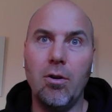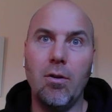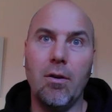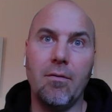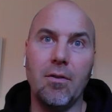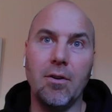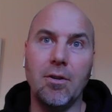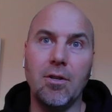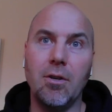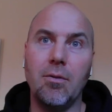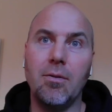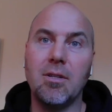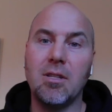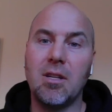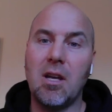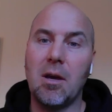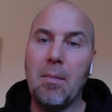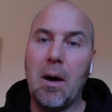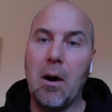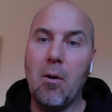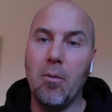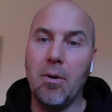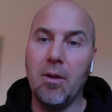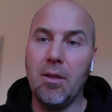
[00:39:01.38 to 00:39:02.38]
you ever do is
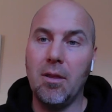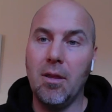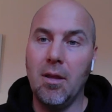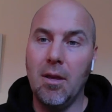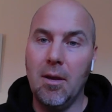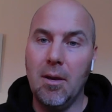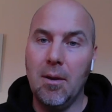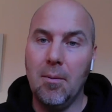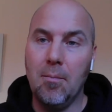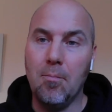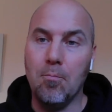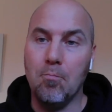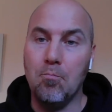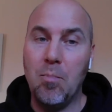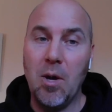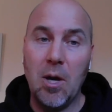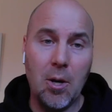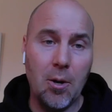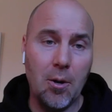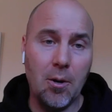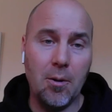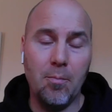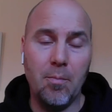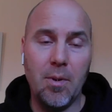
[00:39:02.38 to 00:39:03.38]
come out with
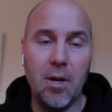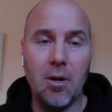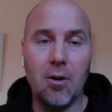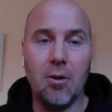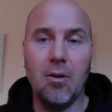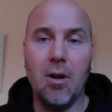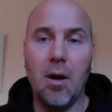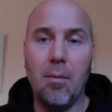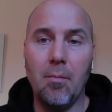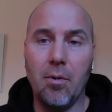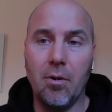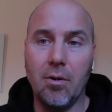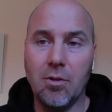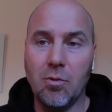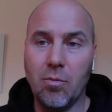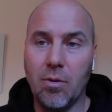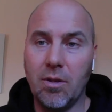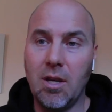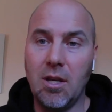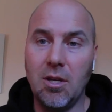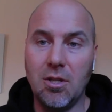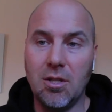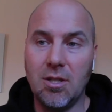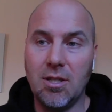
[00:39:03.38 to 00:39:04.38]
bigger and bigger numbers
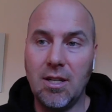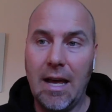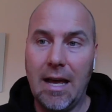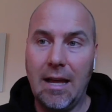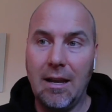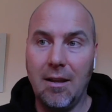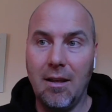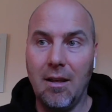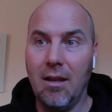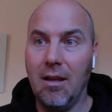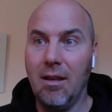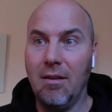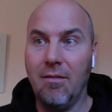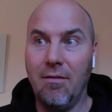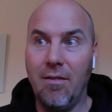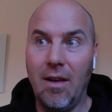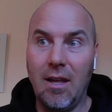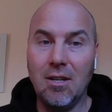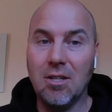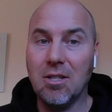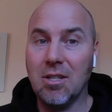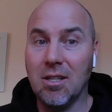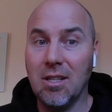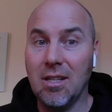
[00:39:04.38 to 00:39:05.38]
with each set,
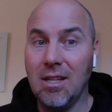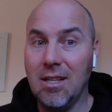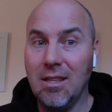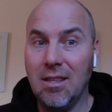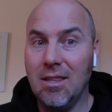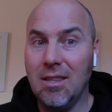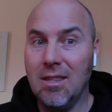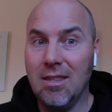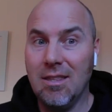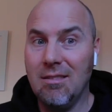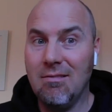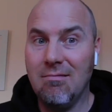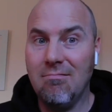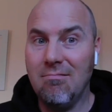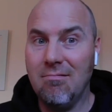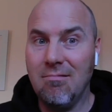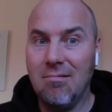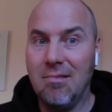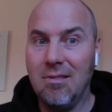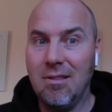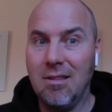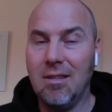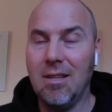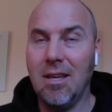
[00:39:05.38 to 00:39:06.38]
eventually,
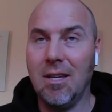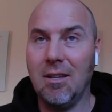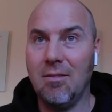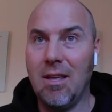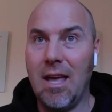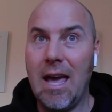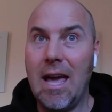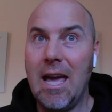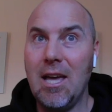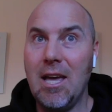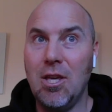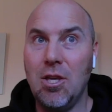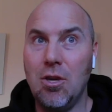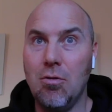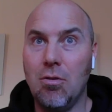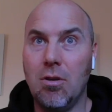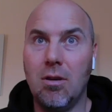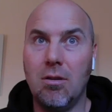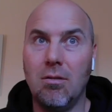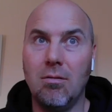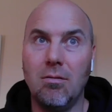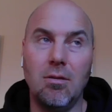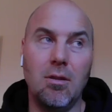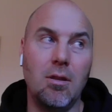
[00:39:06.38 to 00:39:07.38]
like,
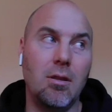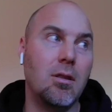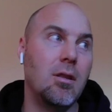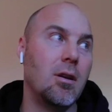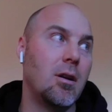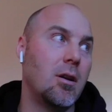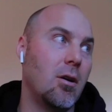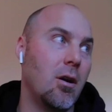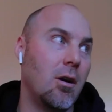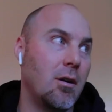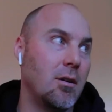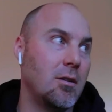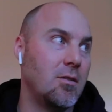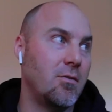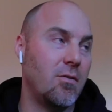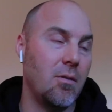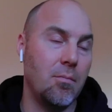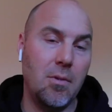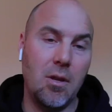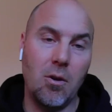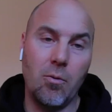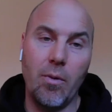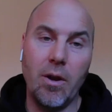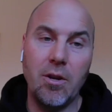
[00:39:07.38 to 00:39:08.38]
the cards
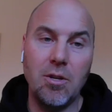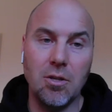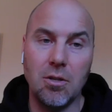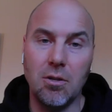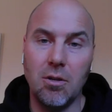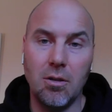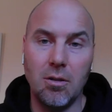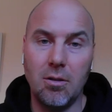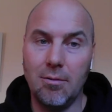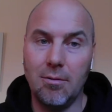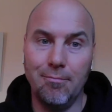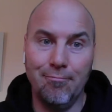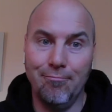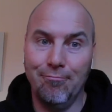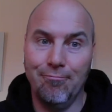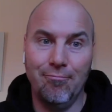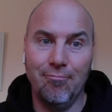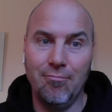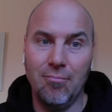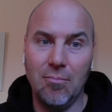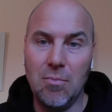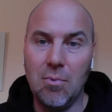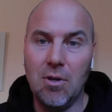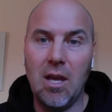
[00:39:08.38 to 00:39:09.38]
from the original
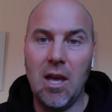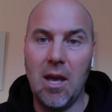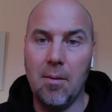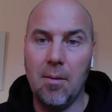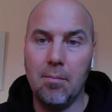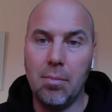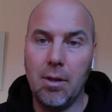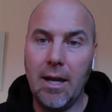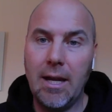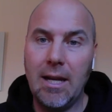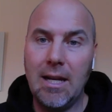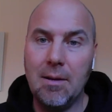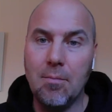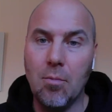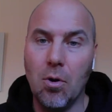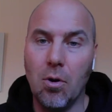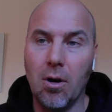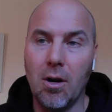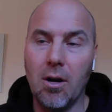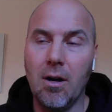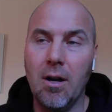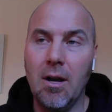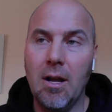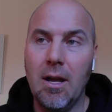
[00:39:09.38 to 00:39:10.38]
you can't play
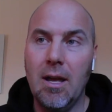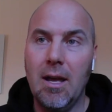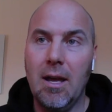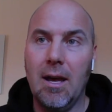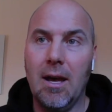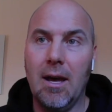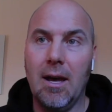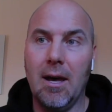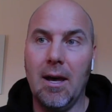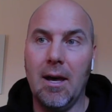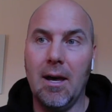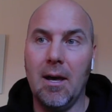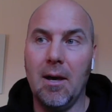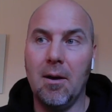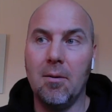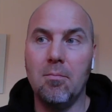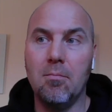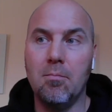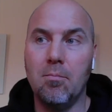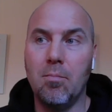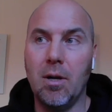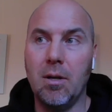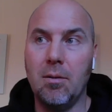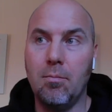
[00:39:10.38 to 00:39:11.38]
anymore,
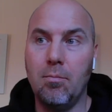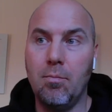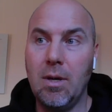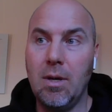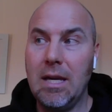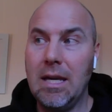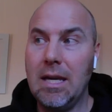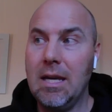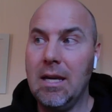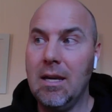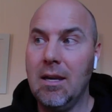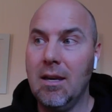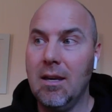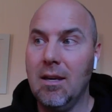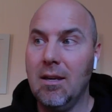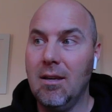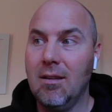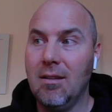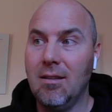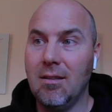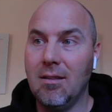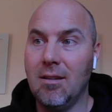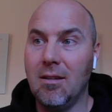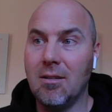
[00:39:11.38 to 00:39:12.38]
but B,
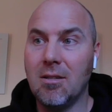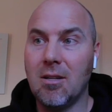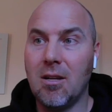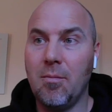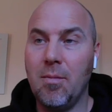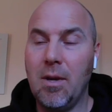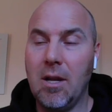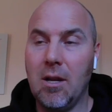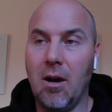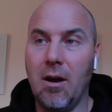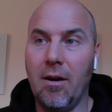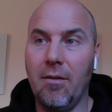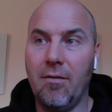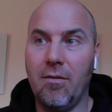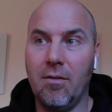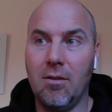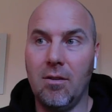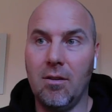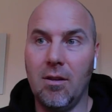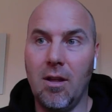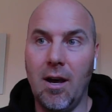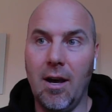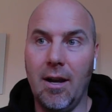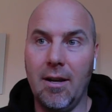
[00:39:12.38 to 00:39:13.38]
there's going to be an
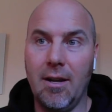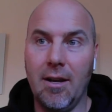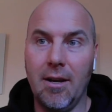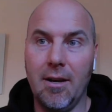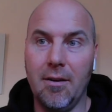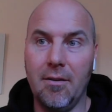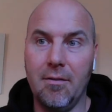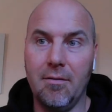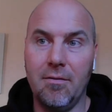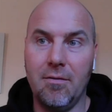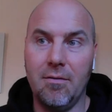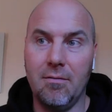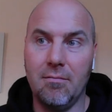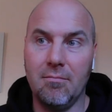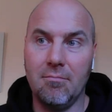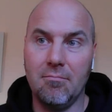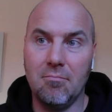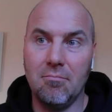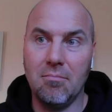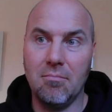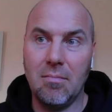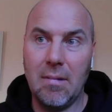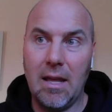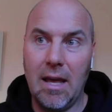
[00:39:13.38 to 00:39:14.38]
awful lot of
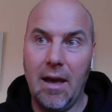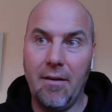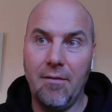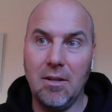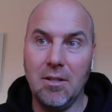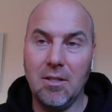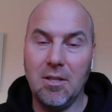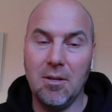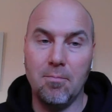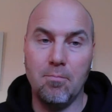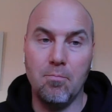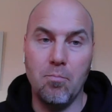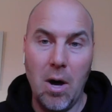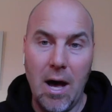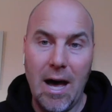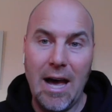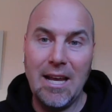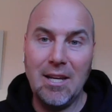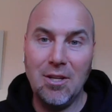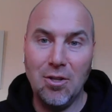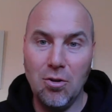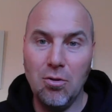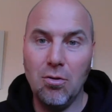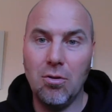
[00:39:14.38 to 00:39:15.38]
having to
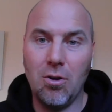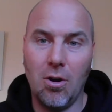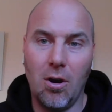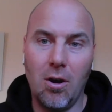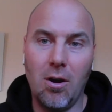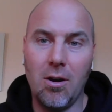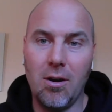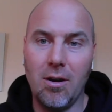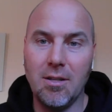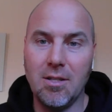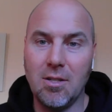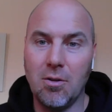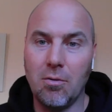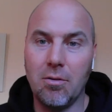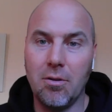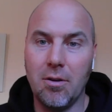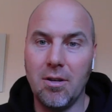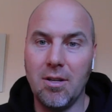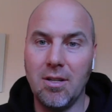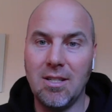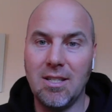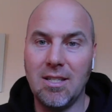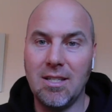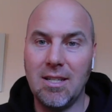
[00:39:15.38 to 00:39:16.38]
buy new cards in order
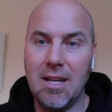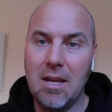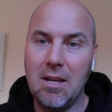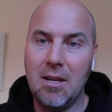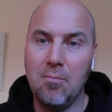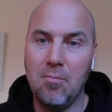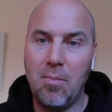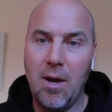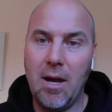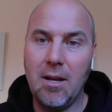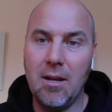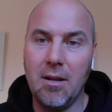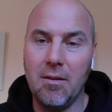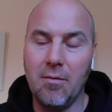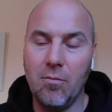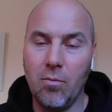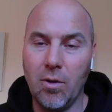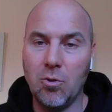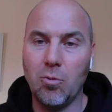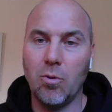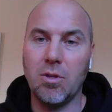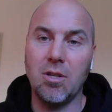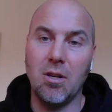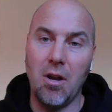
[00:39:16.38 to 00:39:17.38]
to stay competitive,
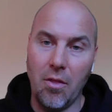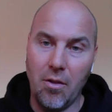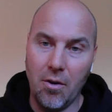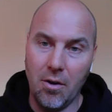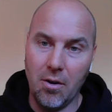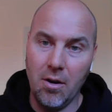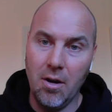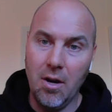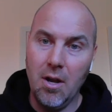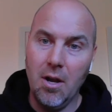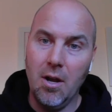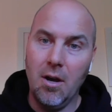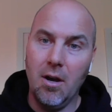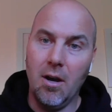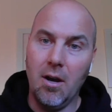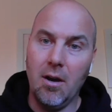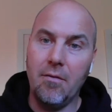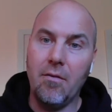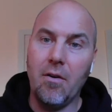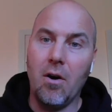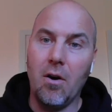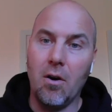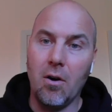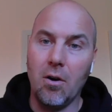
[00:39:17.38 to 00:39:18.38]
which was another
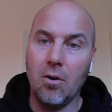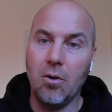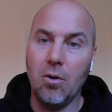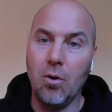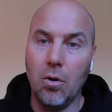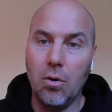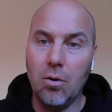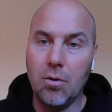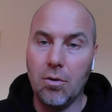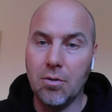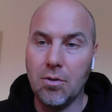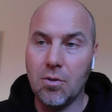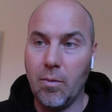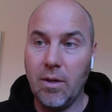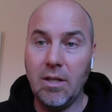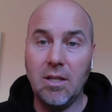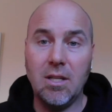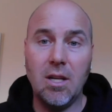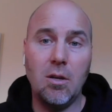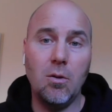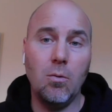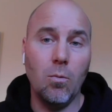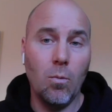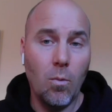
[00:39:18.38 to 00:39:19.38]
of our goals. We
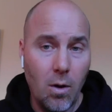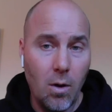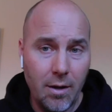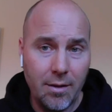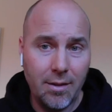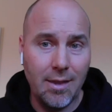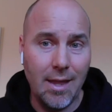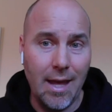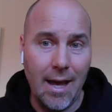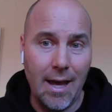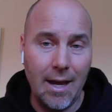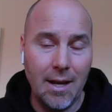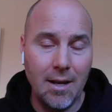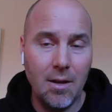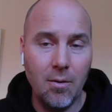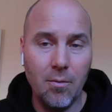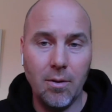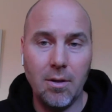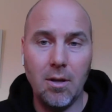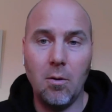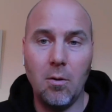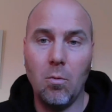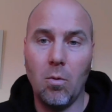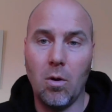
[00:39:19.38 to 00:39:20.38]
didn't want that.
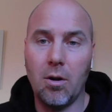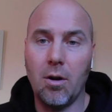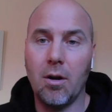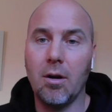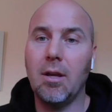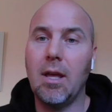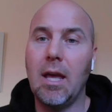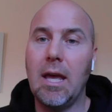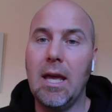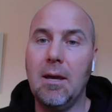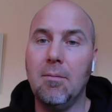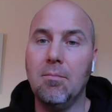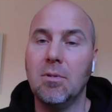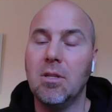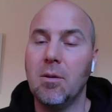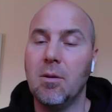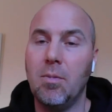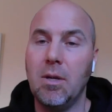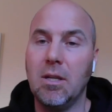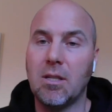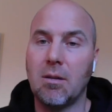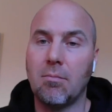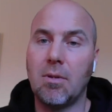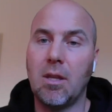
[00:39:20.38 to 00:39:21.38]
We didn't want our game to
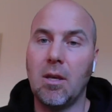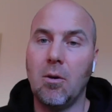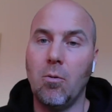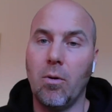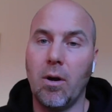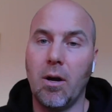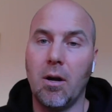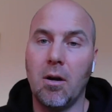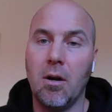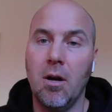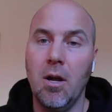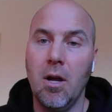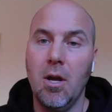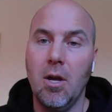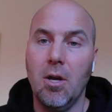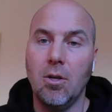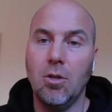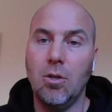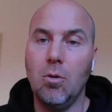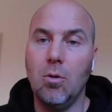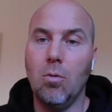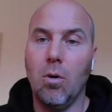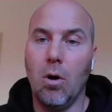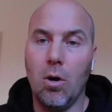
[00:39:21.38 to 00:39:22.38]
be something where
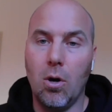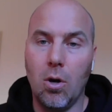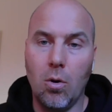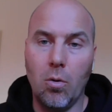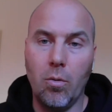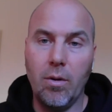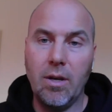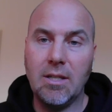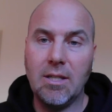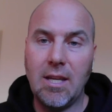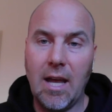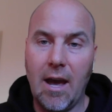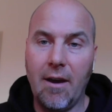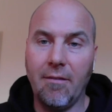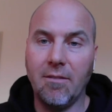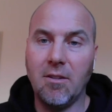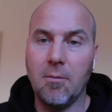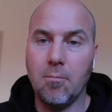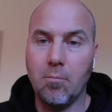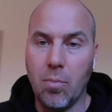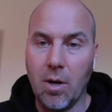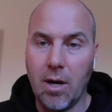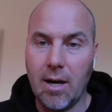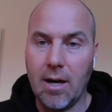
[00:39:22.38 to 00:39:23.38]
you always have
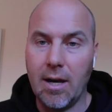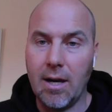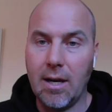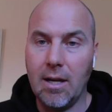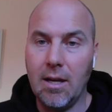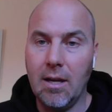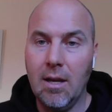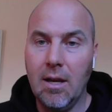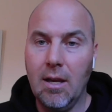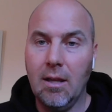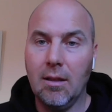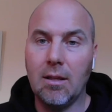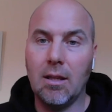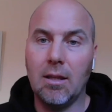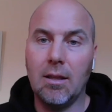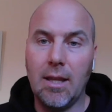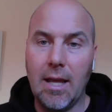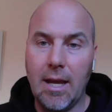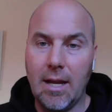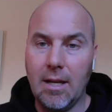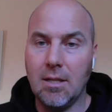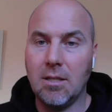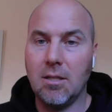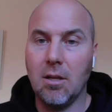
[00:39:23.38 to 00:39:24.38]
to buy the
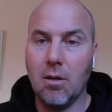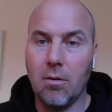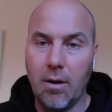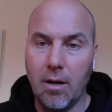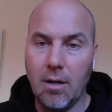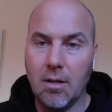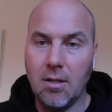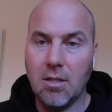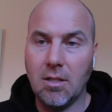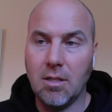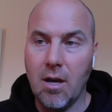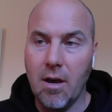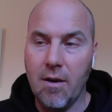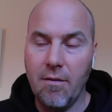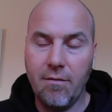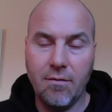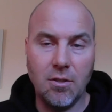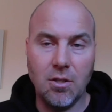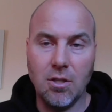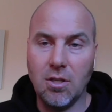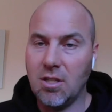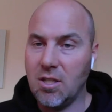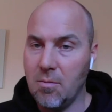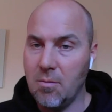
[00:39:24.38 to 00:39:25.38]
latest and greatest stuff
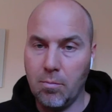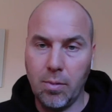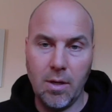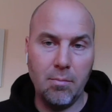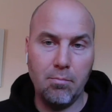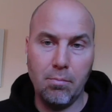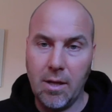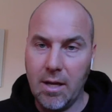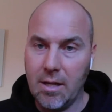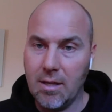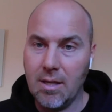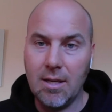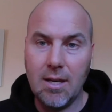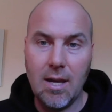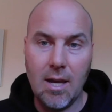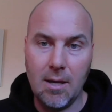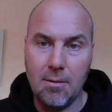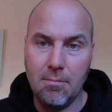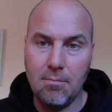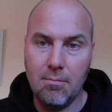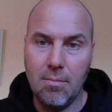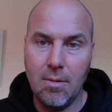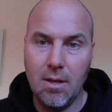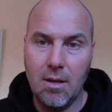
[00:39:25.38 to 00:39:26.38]
to simply play the
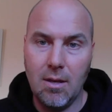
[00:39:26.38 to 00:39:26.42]
game.